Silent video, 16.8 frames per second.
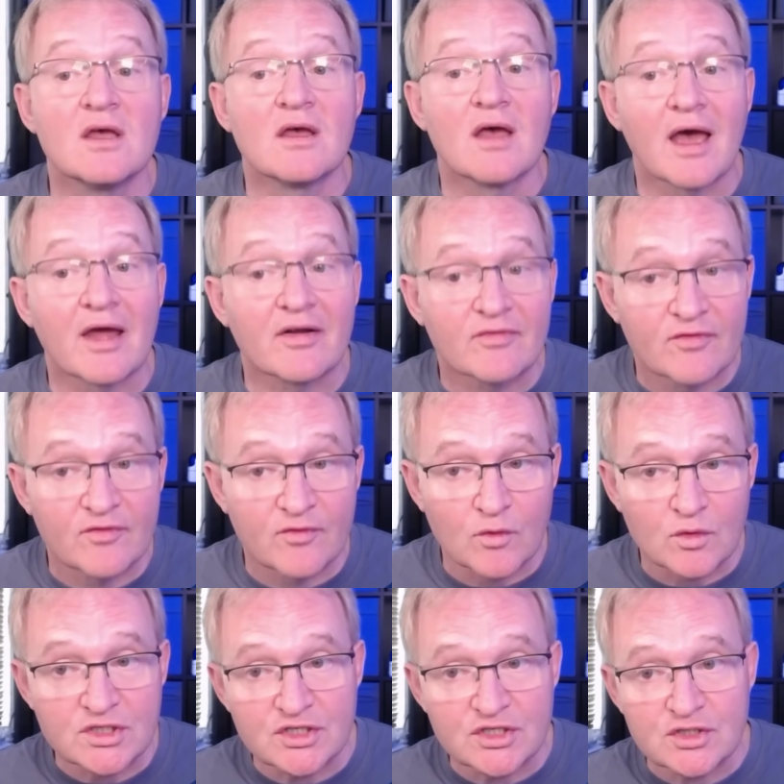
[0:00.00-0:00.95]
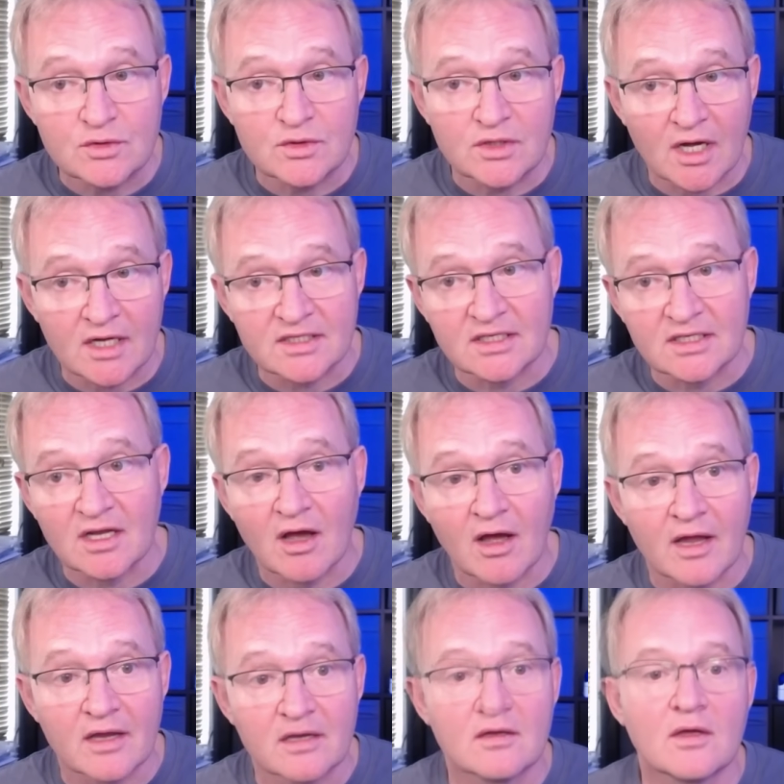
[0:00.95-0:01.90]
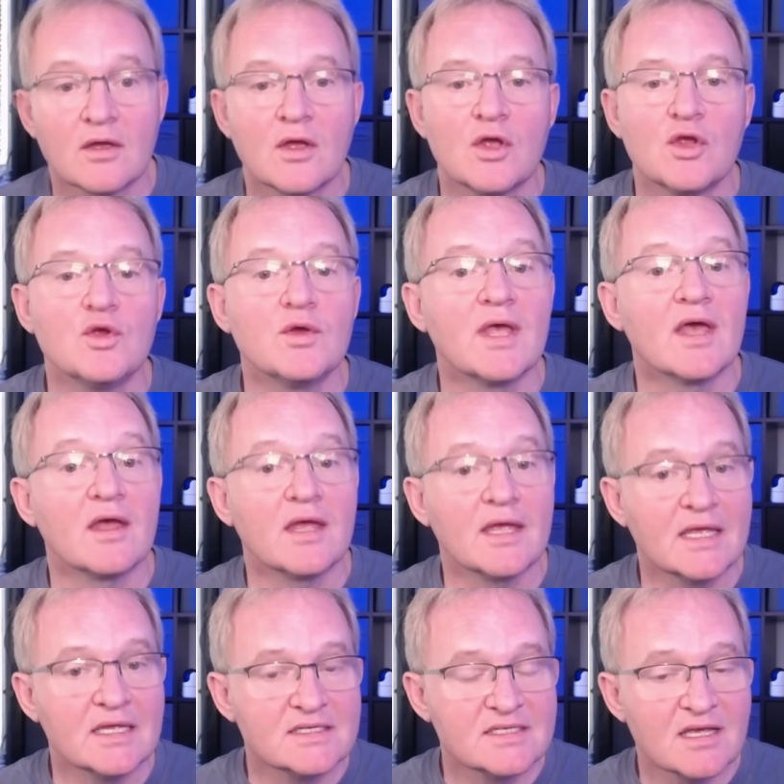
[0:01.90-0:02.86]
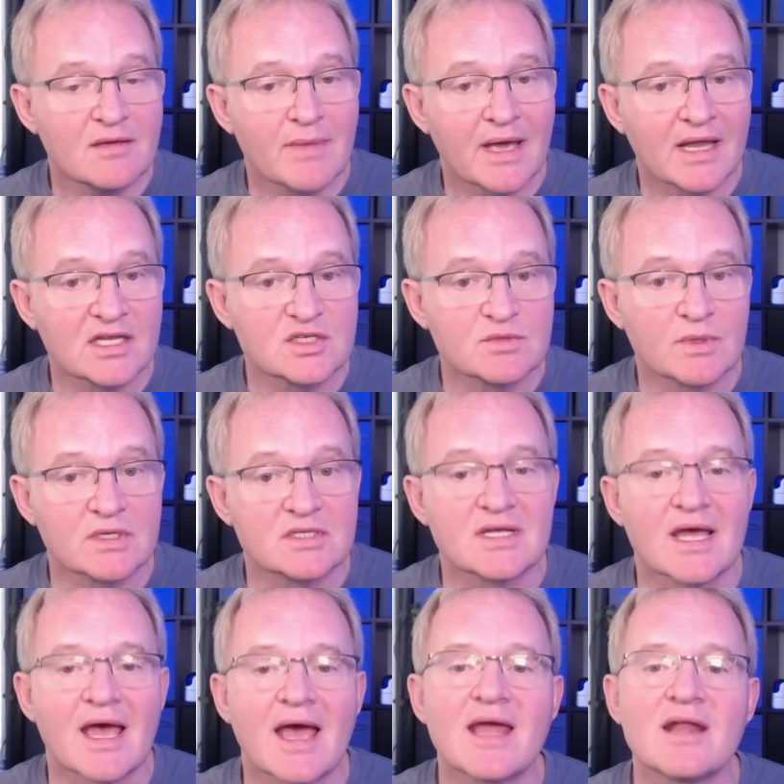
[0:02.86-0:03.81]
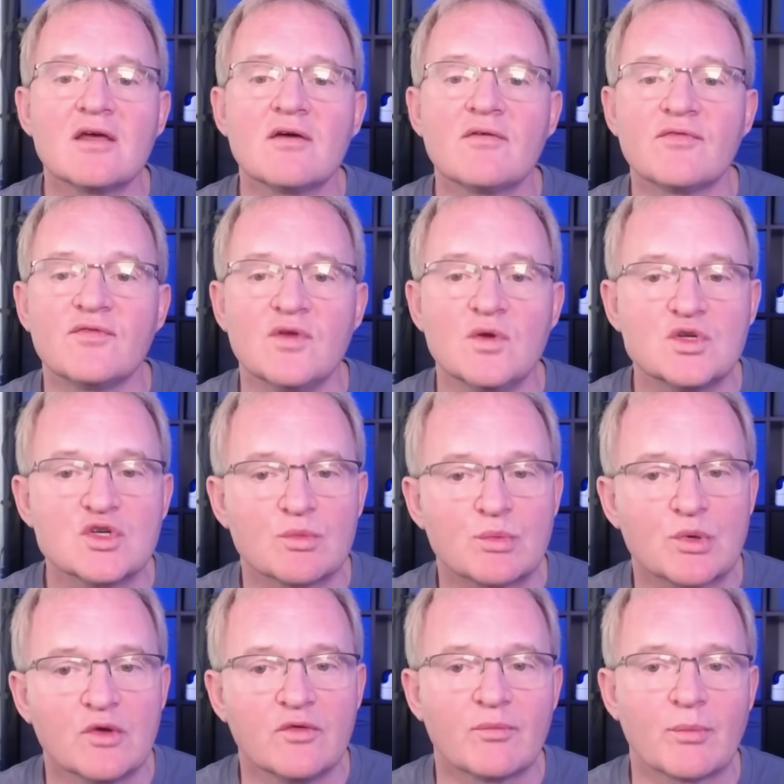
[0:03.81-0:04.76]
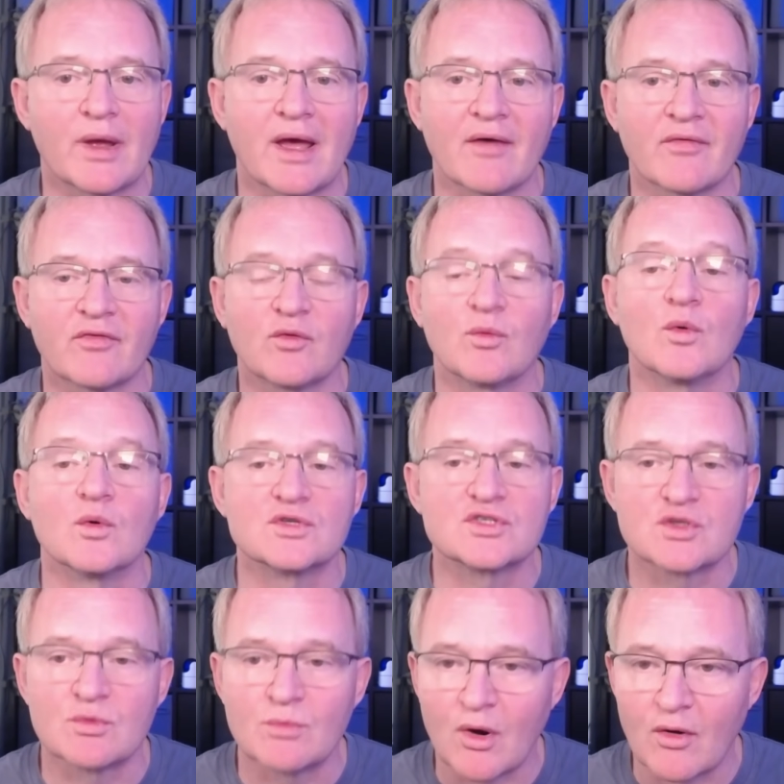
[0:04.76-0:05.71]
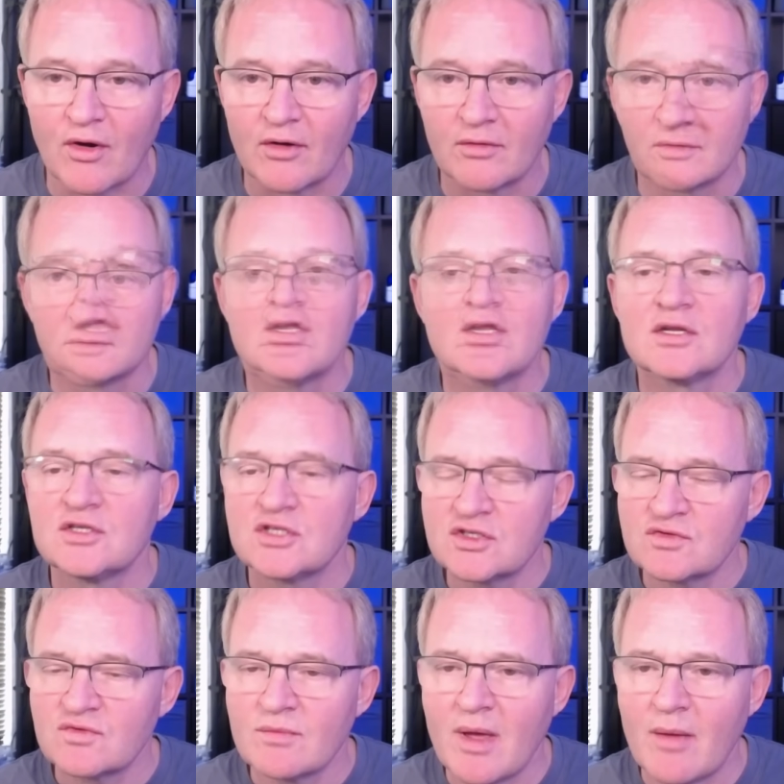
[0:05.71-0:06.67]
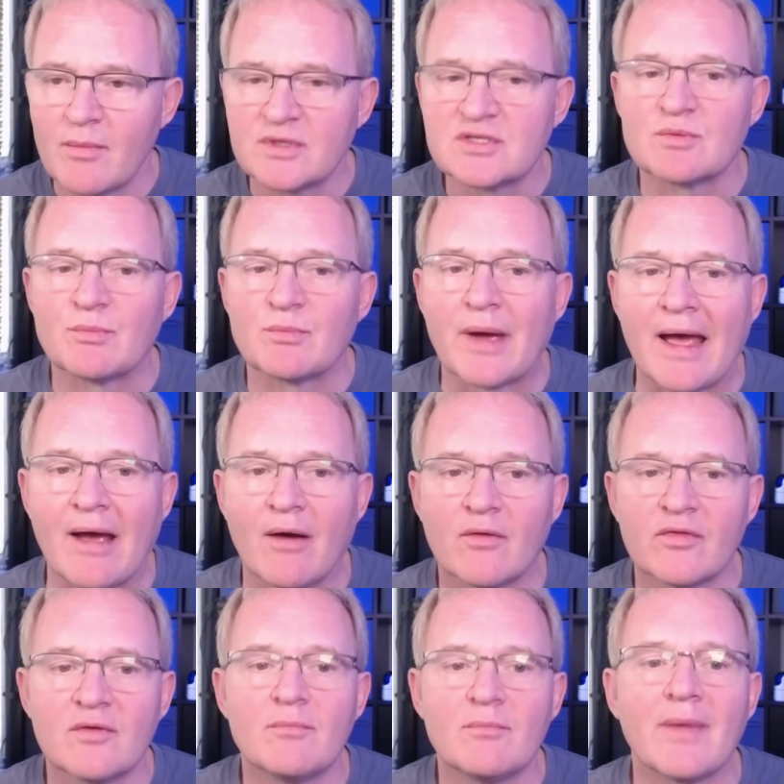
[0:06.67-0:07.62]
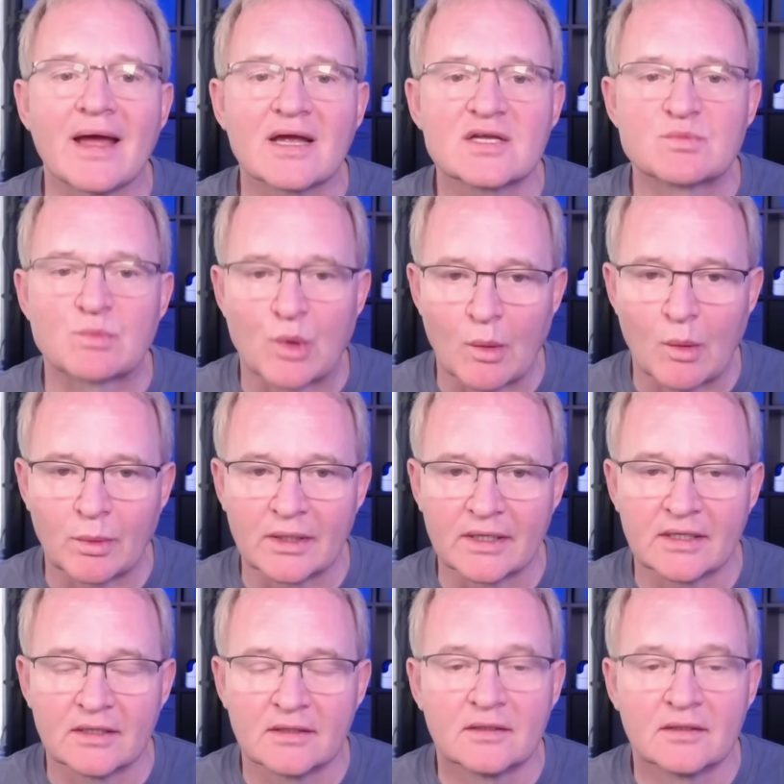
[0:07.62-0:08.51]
at $42.99, you get easier management and a future-proof path towards tomorrow. Just remember to power the Max properly.